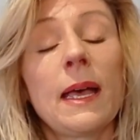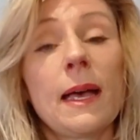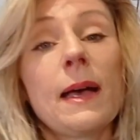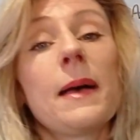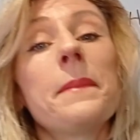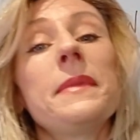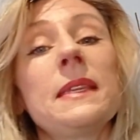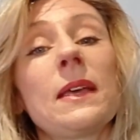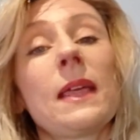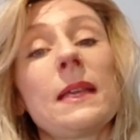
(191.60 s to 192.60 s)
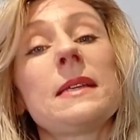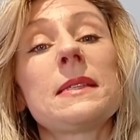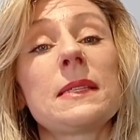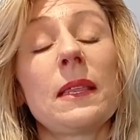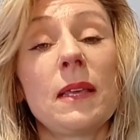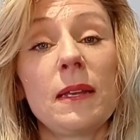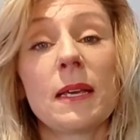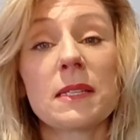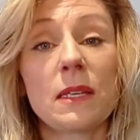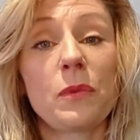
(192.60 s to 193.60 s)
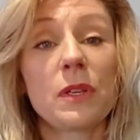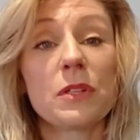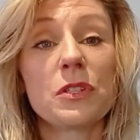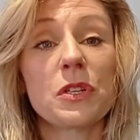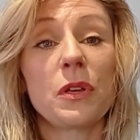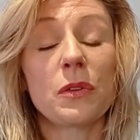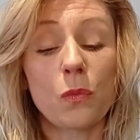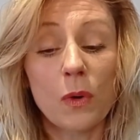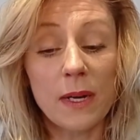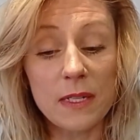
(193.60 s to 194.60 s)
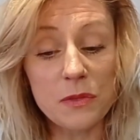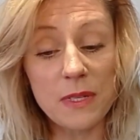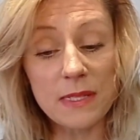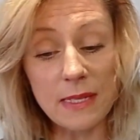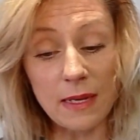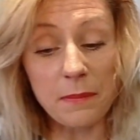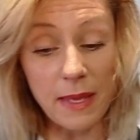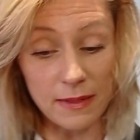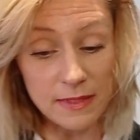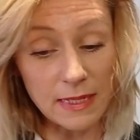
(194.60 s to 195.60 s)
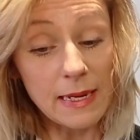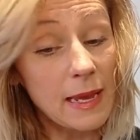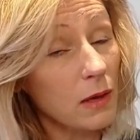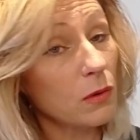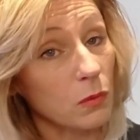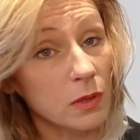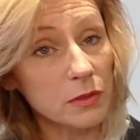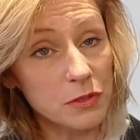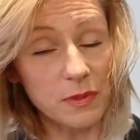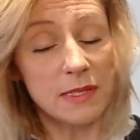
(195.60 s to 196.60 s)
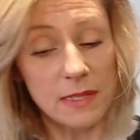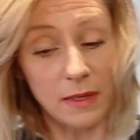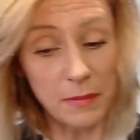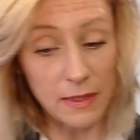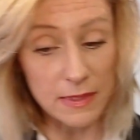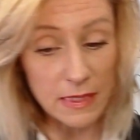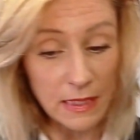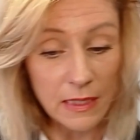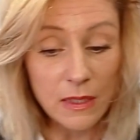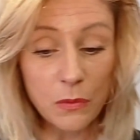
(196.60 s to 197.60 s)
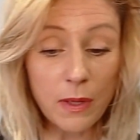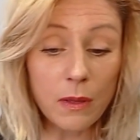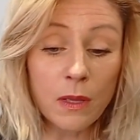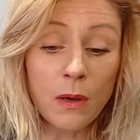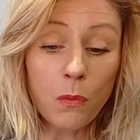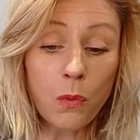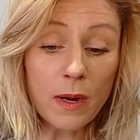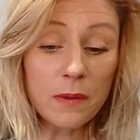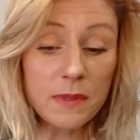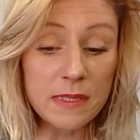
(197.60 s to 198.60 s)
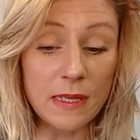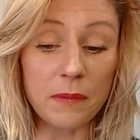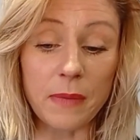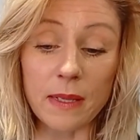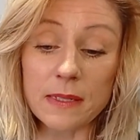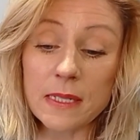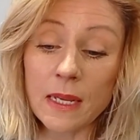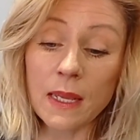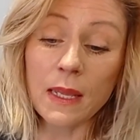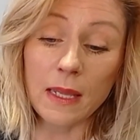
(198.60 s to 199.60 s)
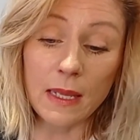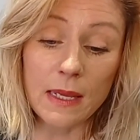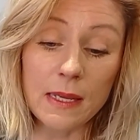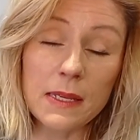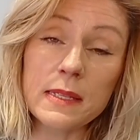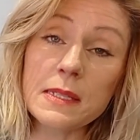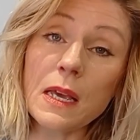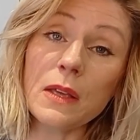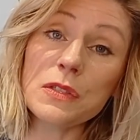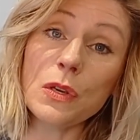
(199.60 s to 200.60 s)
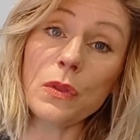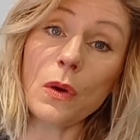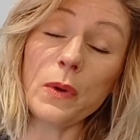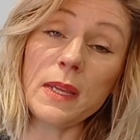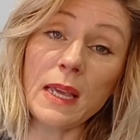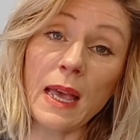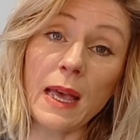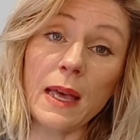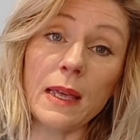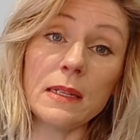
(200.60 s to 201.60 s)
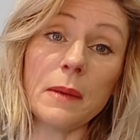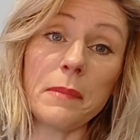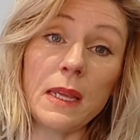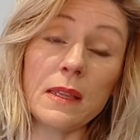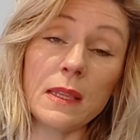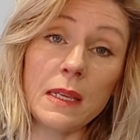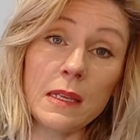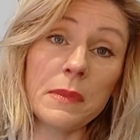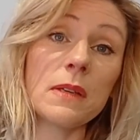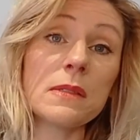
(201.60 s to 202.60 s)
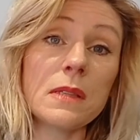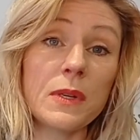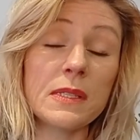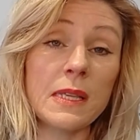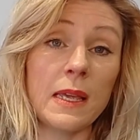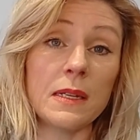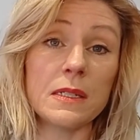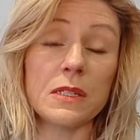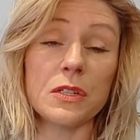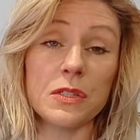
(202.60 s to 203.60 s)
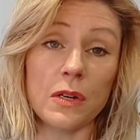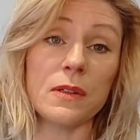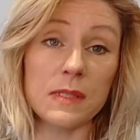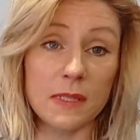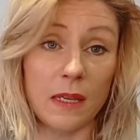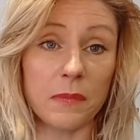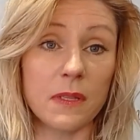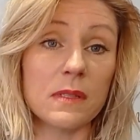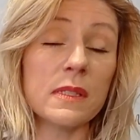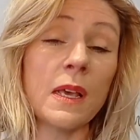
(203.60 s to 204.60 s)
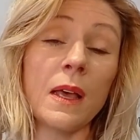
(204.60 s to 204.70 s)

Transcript: Now that is the next thing we can do. Now, why do we segment and how do we segment? Well, why we segment is so that we can make the emails that we send to certain segments